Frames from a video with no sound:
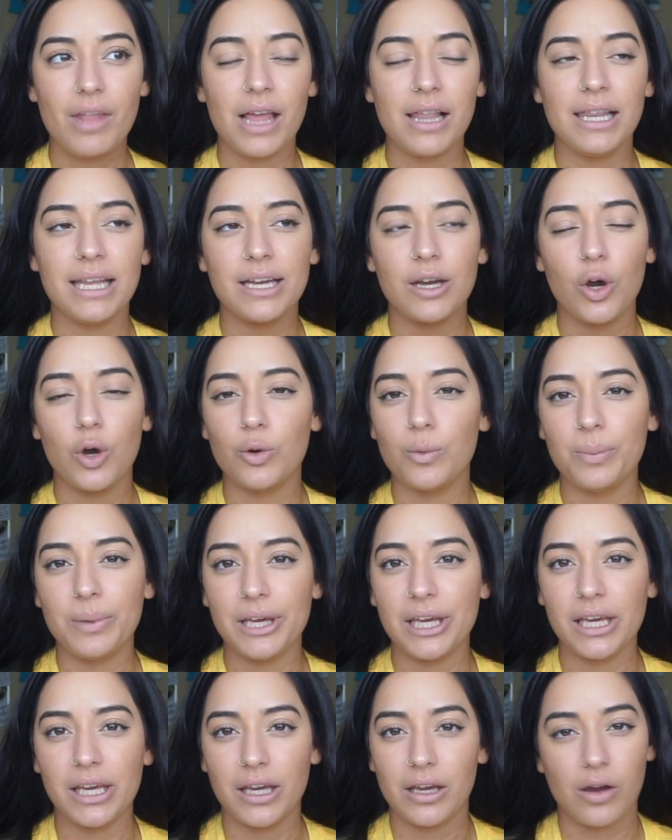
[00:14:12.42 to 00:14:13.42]
like,
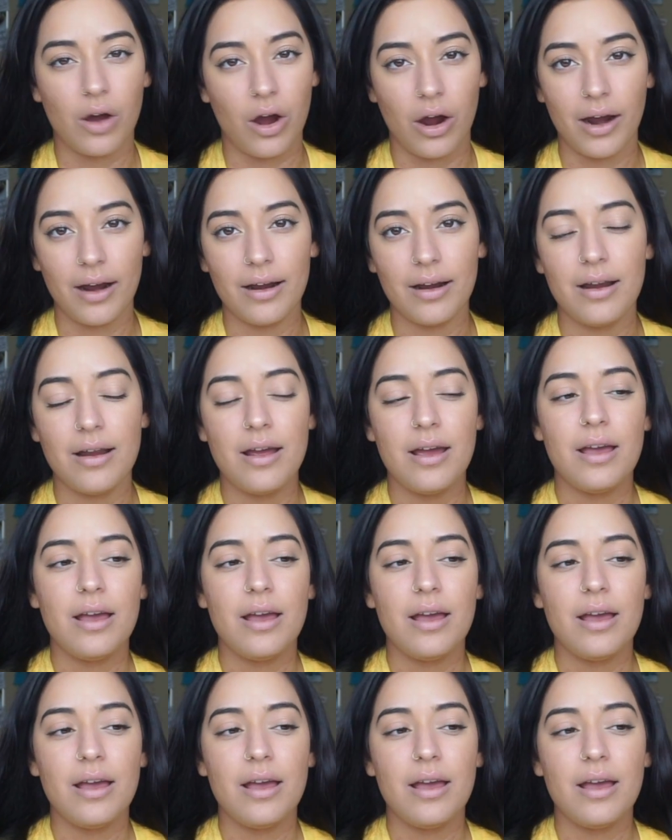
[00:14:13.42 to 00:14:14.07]
OB/ER.